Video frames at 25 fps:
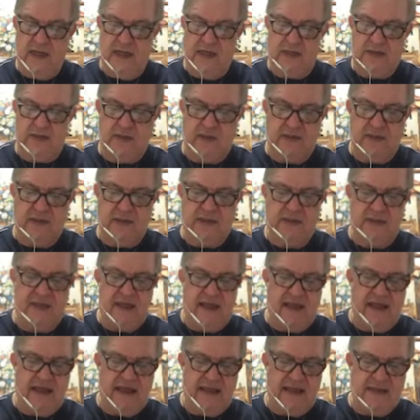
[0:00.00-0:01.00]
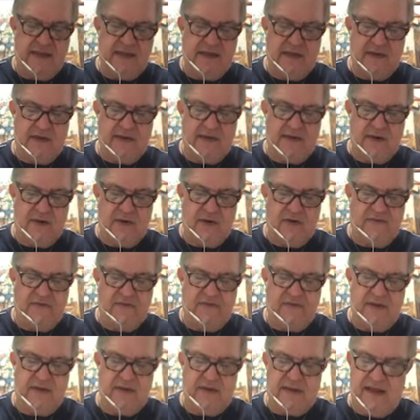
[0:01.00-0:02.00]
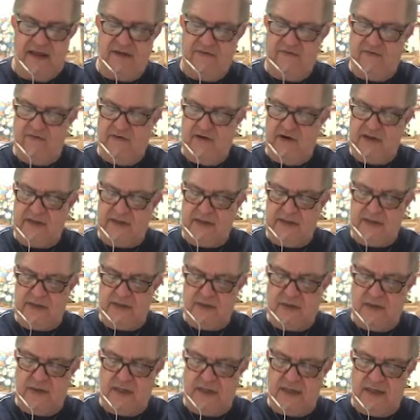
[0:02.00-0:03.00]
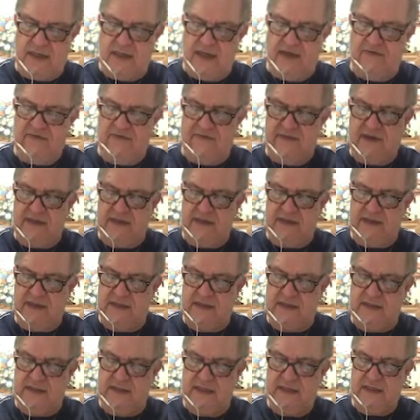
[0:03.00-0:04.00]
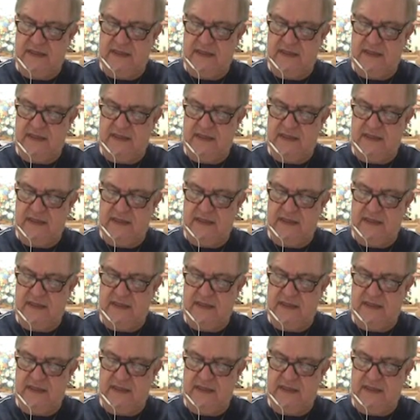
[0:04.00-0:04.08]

So the integral from the divergence is going to give us